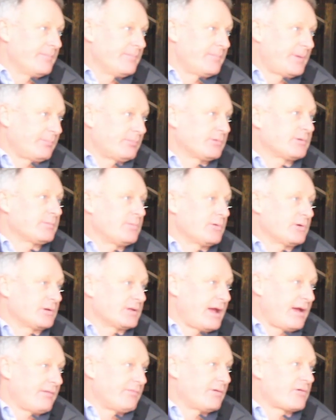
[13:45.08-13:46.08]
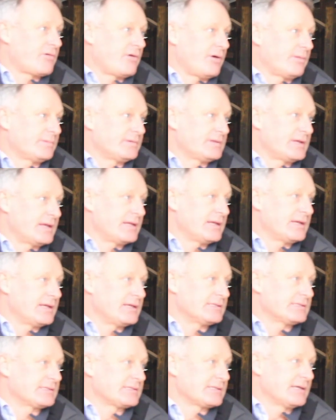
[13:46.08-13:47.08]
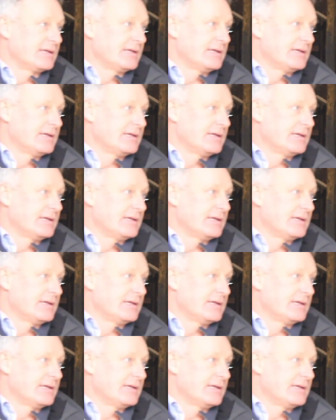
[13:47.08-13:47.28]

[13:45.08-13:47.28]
people to put cover crops in is